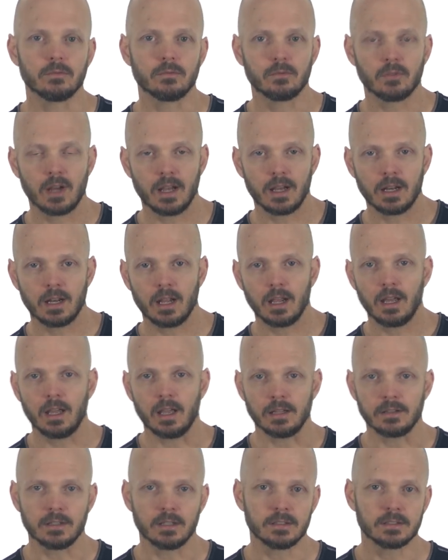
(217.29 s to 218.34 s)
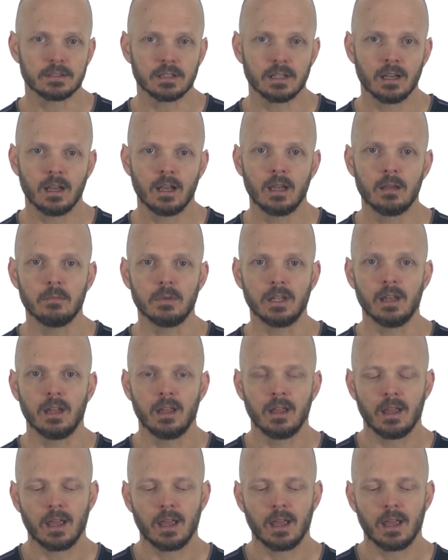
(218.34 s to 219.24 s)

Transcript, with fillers: Friday at this time, and